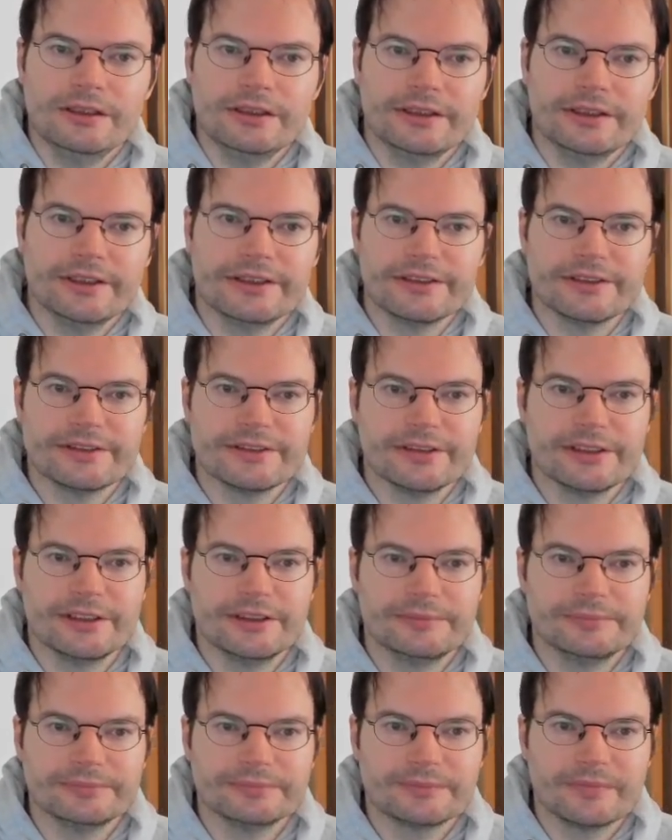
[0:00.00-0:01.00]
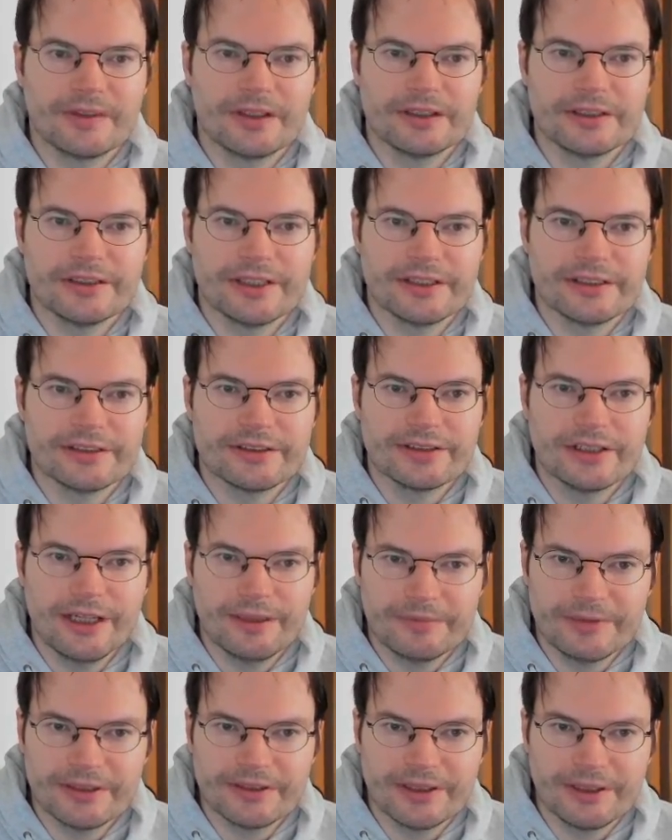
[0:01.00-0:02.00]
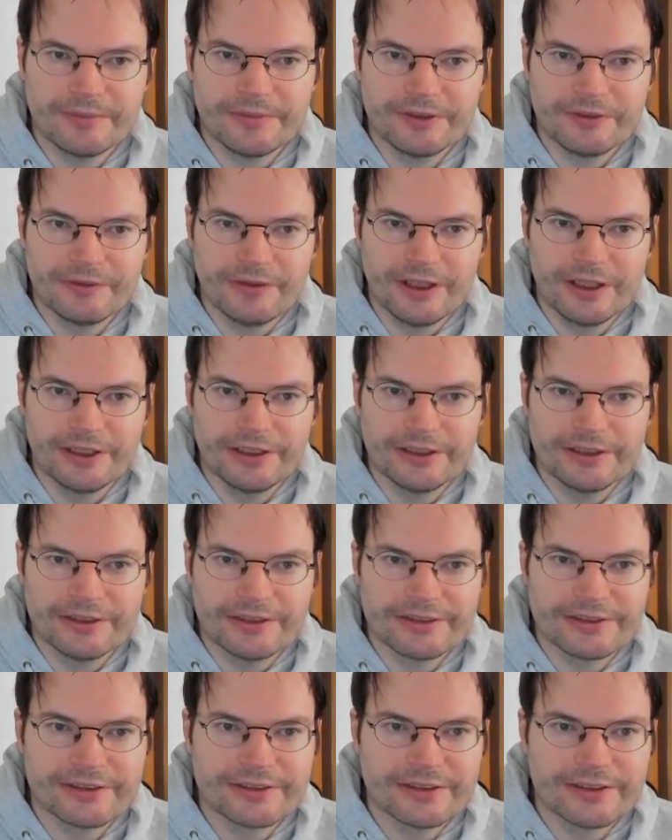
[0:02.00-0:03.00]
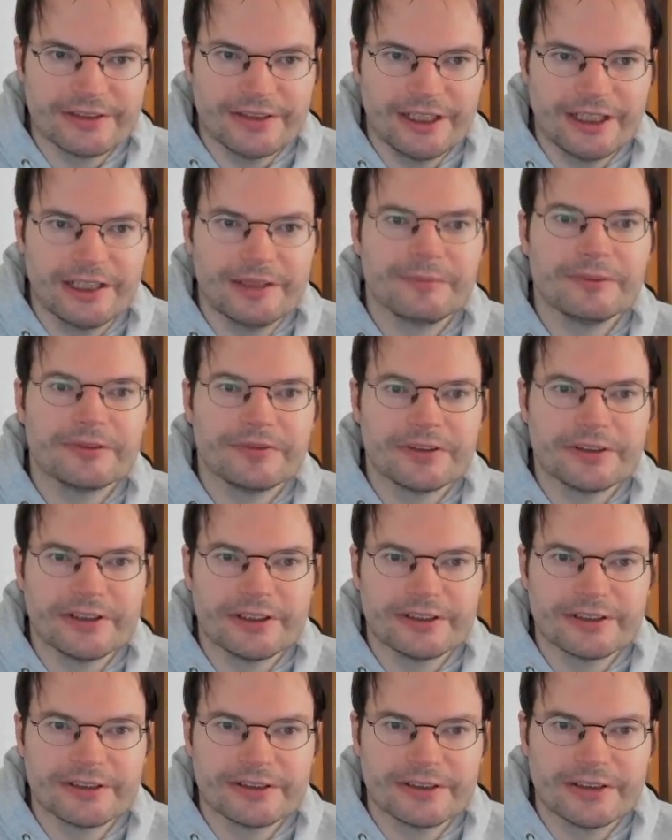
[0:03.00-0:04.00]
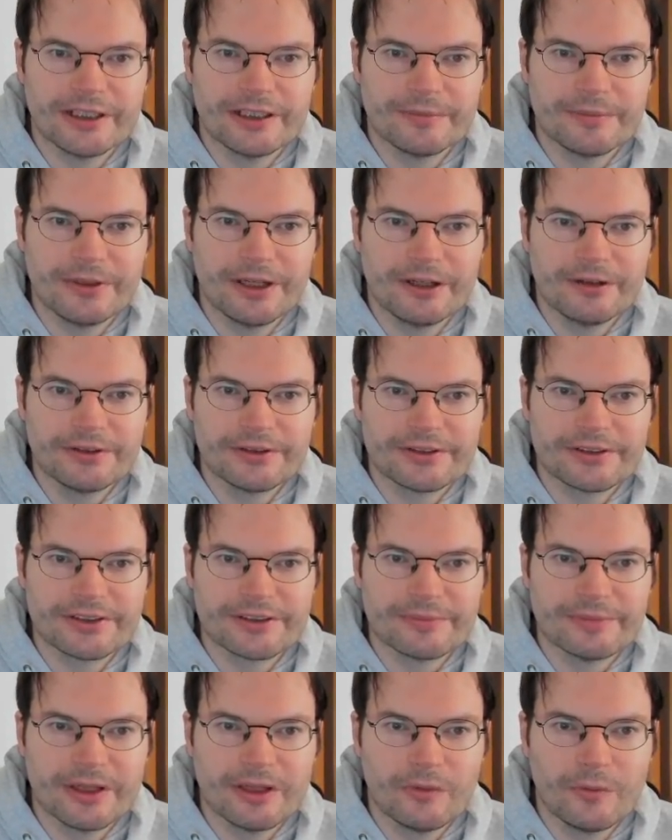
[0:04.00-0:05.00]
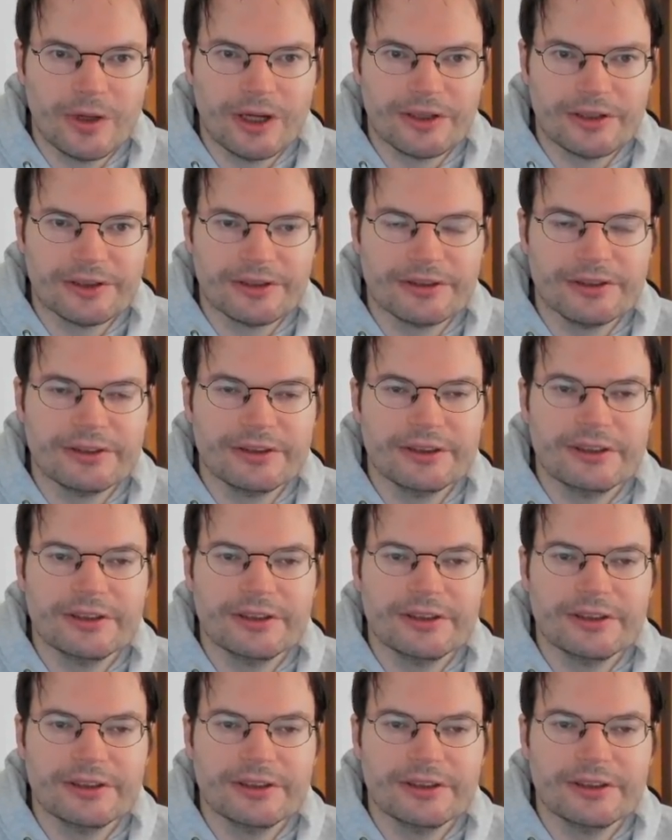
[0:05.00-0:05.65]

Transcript: is a data type that I'm defining. This is the name of the data type now. This is my one